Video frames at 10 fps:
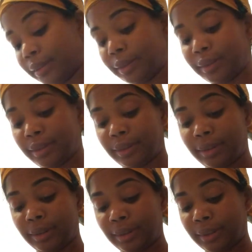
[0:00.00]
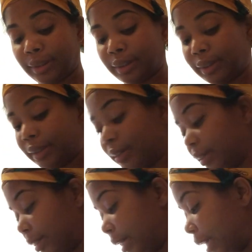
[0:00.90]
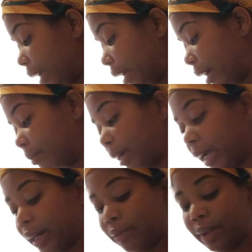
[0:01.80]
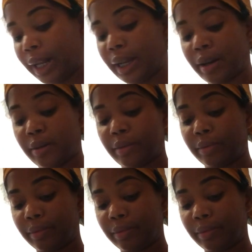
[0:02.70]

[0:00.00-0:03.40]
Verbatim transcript: What, a video? Yeah, I'm making a video.